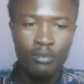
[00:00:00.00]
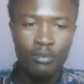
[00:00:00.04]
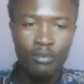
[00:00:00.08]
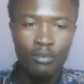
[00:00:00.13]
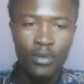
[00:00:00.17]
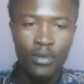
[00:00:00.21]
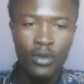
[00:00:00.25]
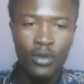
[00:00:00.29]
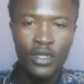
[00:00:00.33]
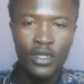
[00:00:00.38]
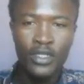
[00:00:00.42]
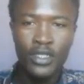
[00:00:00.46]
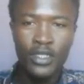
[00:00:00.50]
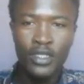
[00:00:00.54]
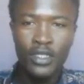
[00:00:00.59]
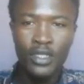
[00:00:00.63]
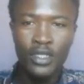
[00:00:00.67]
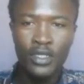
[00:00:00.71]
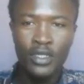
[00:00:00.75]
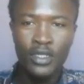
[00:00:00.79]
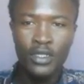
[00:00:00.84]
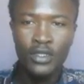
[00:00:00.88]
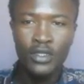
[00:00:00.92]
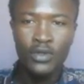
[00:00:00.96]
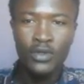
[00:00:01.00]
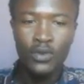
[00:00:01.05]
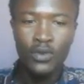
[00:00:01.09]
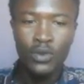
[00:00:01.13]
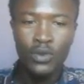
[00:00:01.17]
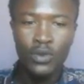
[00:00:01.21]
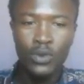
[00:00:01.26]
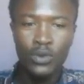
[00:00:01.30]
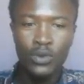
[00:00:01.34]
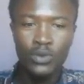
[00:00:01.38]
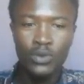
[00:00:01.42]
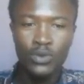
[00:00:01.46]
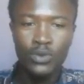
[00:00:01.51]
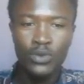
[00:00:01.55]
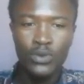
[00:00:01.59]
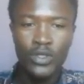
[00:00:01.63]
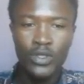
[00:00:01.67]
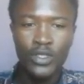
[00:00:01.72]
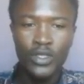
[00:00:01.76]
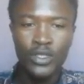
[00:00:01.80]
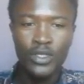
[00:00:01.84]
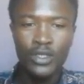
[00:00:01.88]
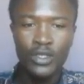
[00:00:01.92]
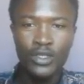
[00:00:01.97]
policy,
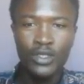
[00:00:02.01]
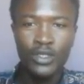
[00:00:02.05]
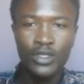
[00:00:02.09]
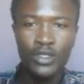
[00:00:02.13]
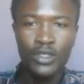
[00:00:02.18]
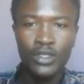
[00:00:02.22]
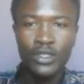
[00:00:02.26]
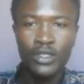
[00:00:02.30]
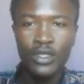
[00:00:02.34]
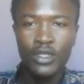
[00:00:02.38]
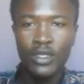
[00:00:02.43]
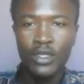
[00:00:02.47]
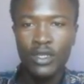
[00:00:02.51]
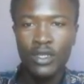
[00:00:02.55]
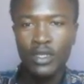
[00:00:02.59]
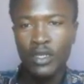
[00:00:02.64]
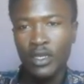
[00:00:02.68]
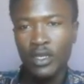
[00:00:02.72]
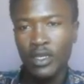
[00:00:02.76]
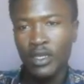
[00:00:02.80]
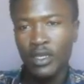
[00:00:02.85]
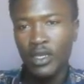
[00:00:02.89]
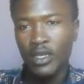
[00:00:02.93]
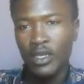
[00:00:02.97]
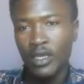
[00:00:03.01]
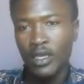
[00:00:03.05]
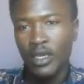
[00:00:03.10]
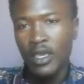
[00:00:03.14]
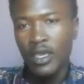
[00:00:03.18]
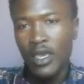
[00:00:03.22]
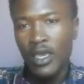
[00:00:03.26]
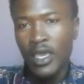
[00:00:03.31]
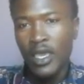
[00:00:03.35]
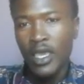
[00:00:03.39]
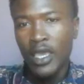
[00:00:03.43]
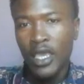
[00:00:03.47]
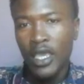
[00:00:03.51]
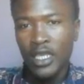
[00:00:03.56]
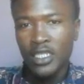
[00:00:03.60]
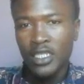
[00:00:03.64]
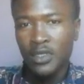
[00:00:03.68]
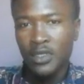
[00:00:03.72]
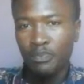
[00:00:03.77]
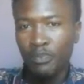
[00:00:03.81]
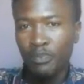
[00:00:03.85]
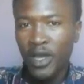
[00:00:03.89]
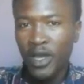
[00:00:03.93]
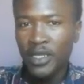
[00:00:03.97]
which is
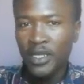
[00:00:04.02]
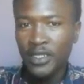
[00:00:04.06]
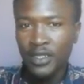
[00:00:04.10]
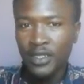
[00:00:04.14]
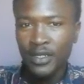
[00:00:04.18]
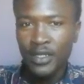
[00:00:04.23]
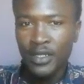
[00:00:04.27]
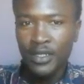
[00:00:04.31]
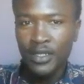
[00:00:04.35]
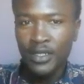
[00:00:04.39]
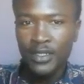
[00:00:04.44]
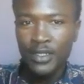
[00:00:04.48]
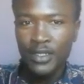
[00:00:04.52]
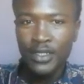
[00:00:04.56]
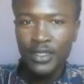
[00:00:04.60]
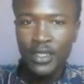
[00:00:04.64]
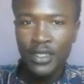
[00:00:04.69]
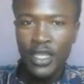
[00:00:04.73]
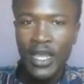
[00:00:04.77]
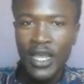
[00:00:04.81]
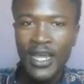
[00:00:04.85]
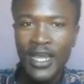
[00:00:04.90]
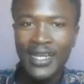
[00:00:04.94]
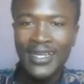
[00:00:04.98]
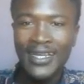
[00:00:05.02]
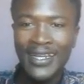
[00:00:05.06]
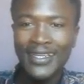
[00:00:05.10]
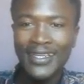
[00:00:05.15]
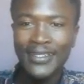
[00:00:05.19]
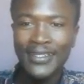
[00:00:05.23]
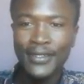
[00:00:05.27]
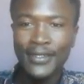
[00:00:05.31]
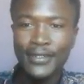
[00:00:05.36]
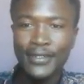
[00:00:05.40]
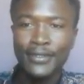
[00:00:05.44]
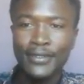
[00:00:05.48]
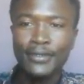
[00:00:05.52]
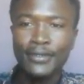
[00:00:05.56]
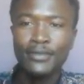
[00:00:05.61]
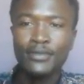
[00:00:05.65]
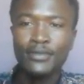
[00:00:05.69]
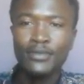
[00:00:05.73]
expansionist aggression.